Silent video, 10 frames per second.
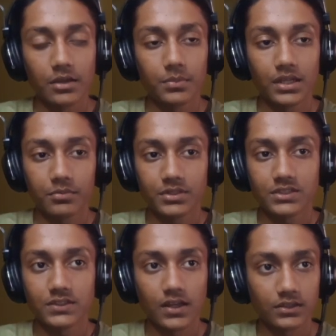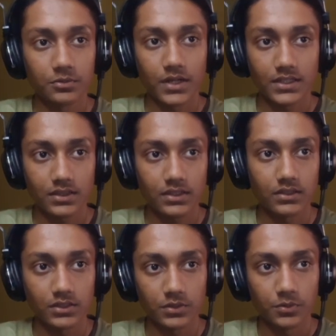but it was not the right thing
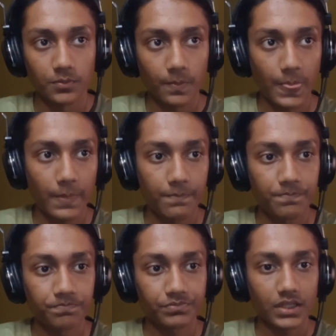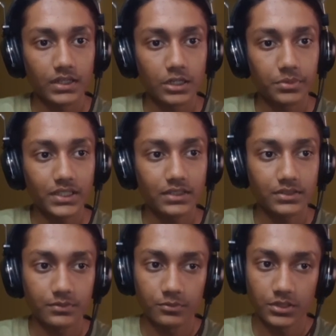to do. Now we get
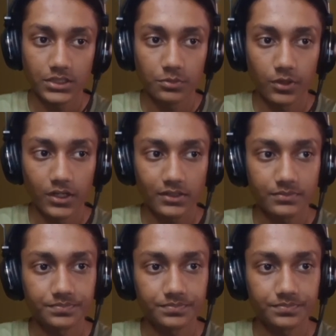rook d1,